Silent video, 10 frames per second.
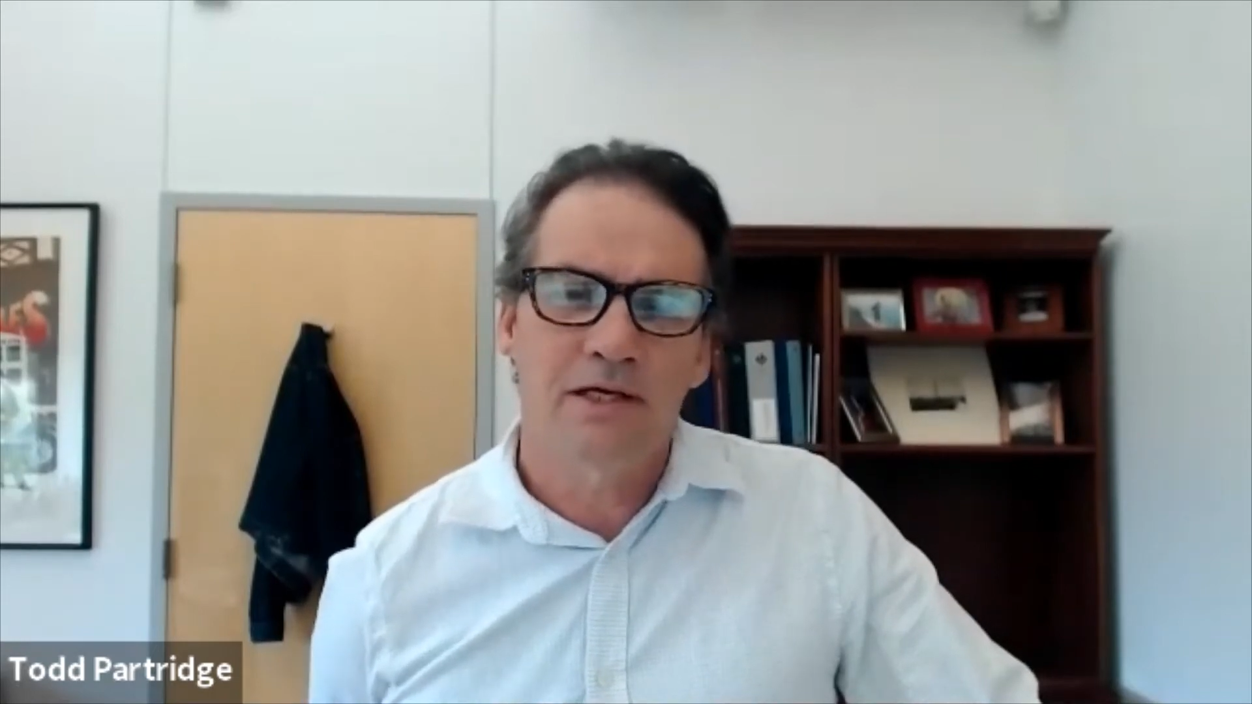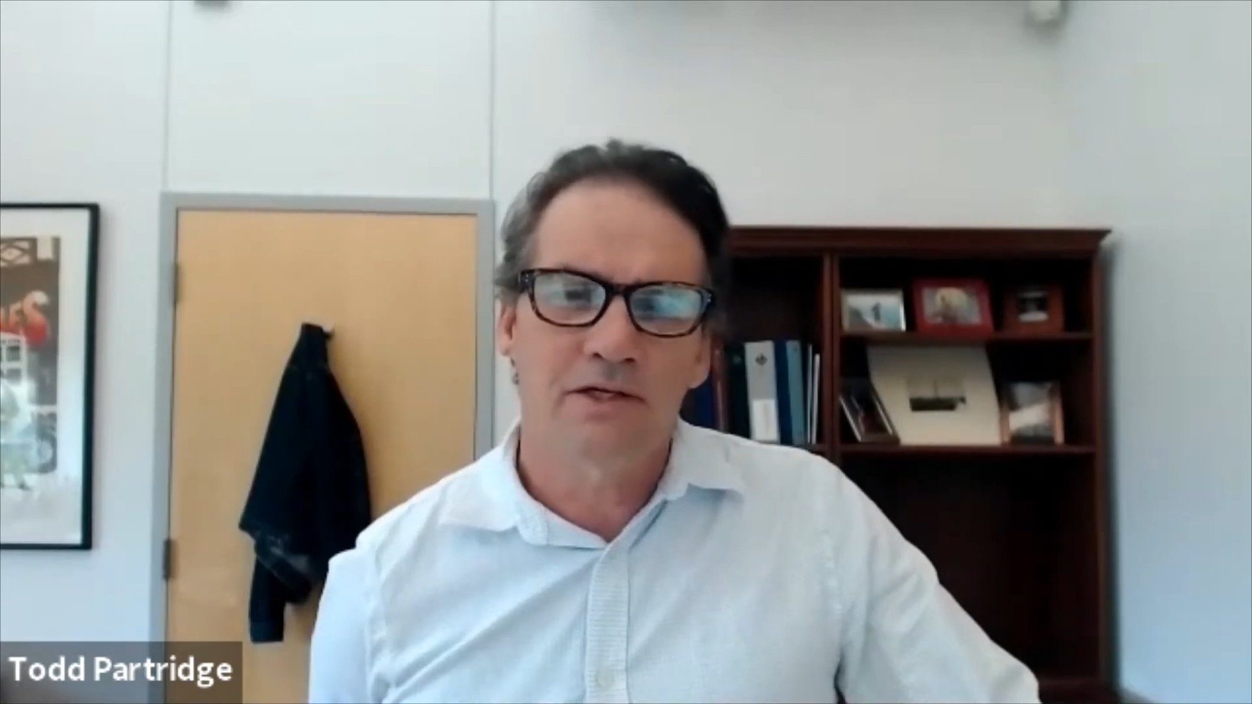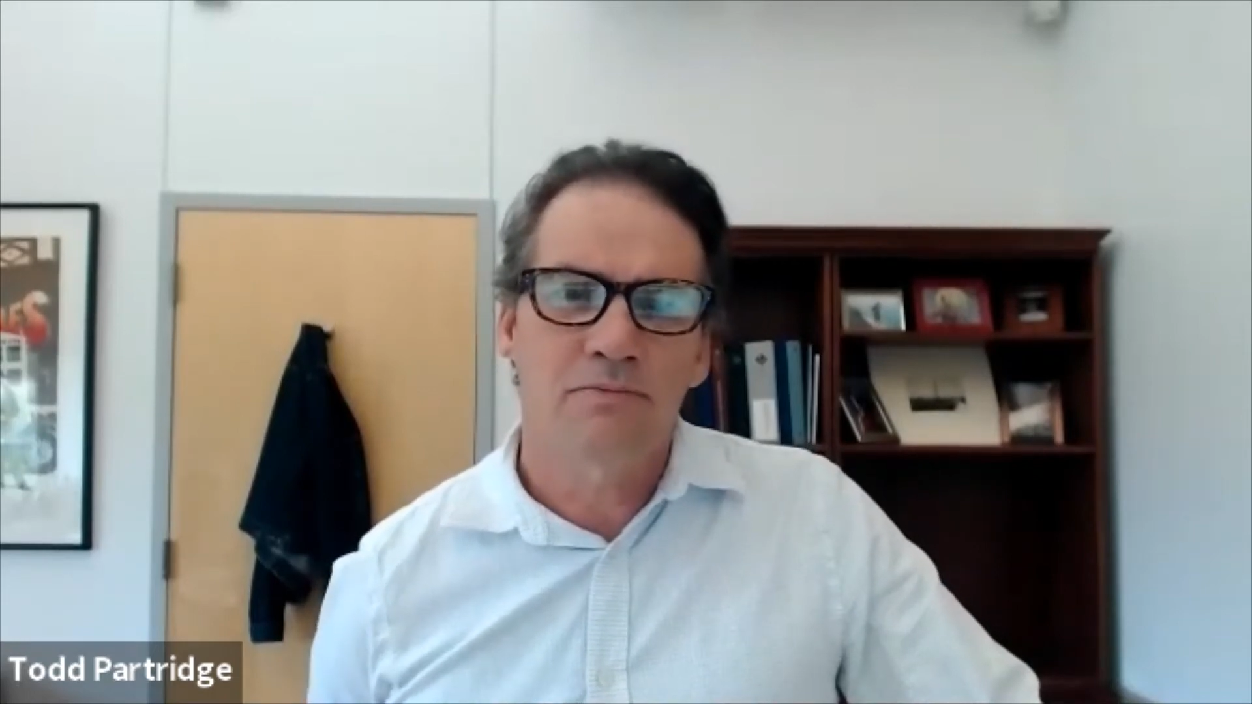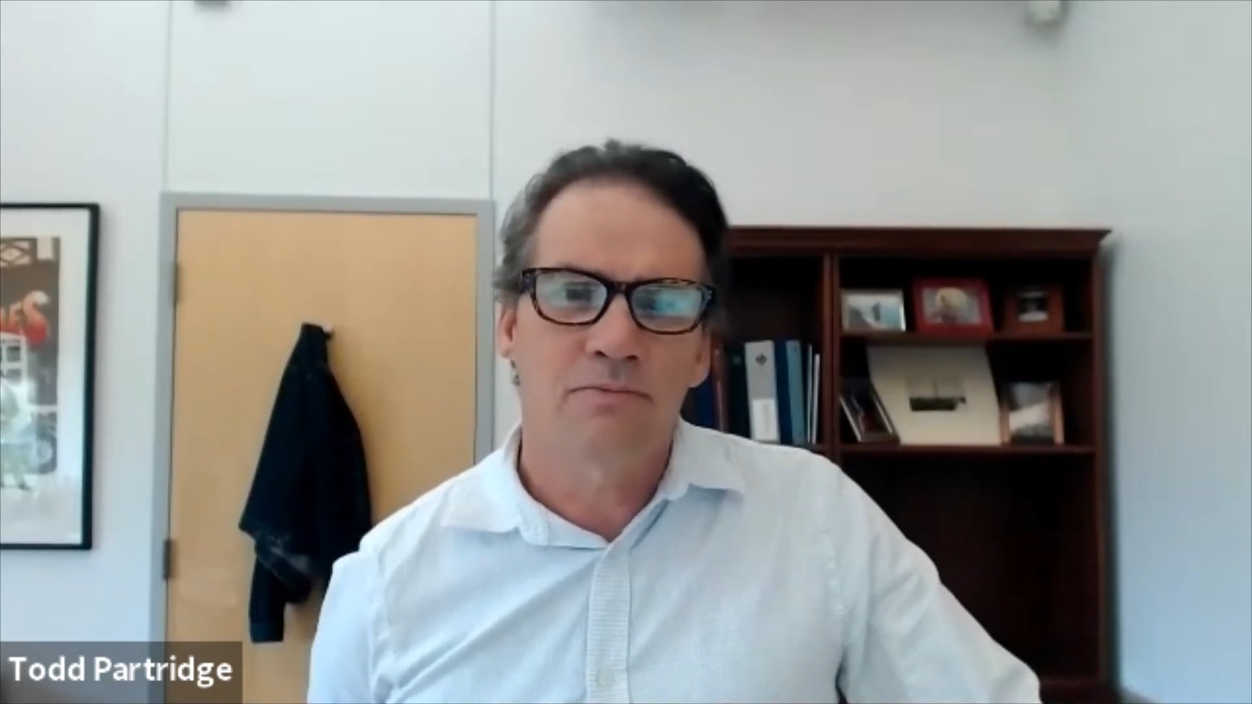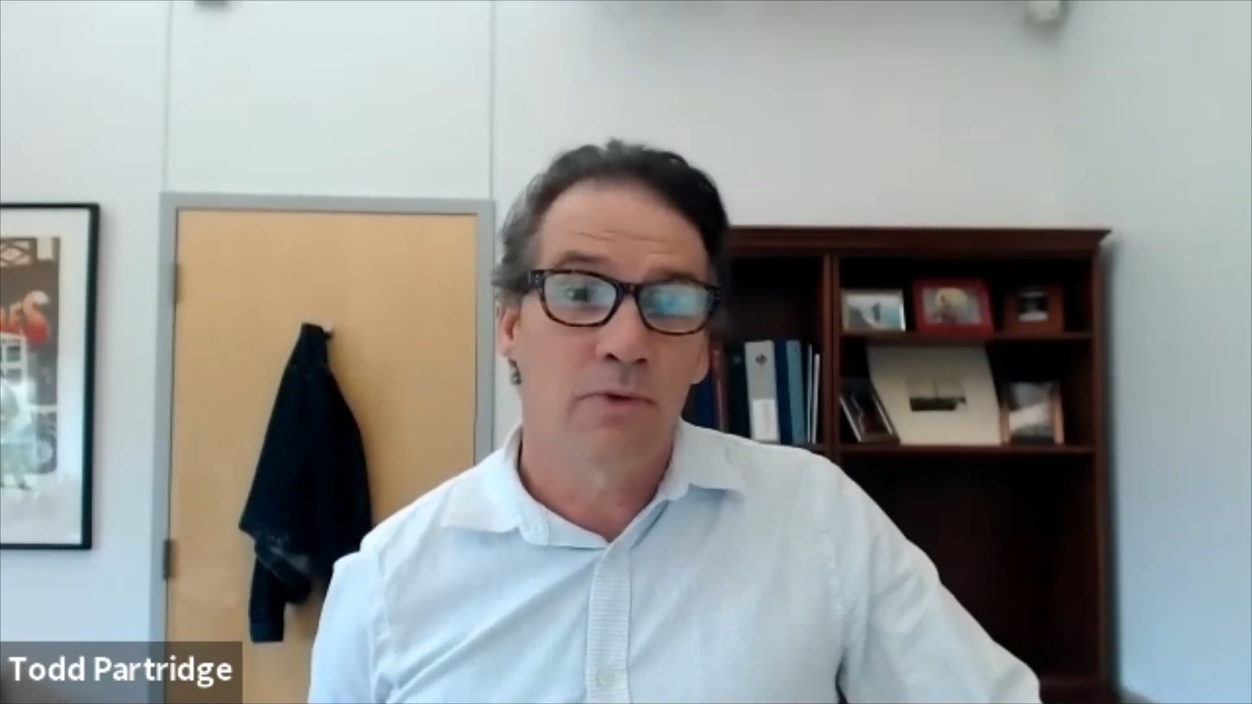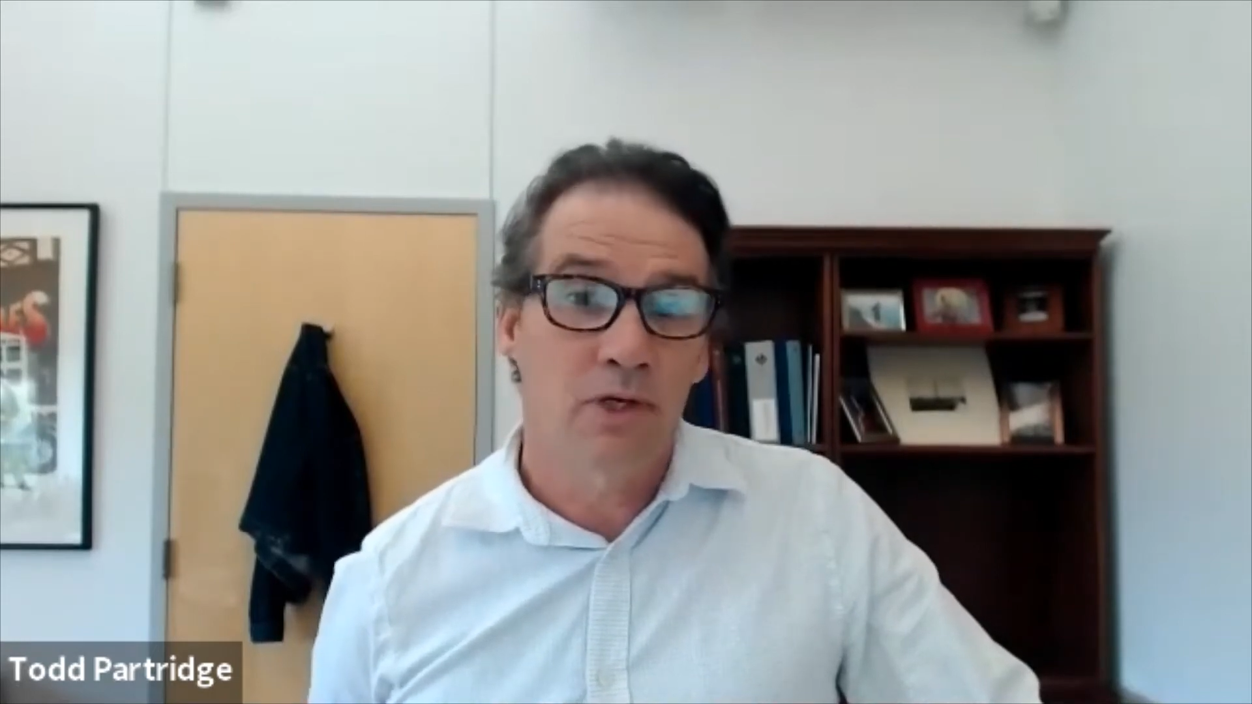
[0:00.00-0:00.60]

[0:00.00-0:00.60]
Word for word: customer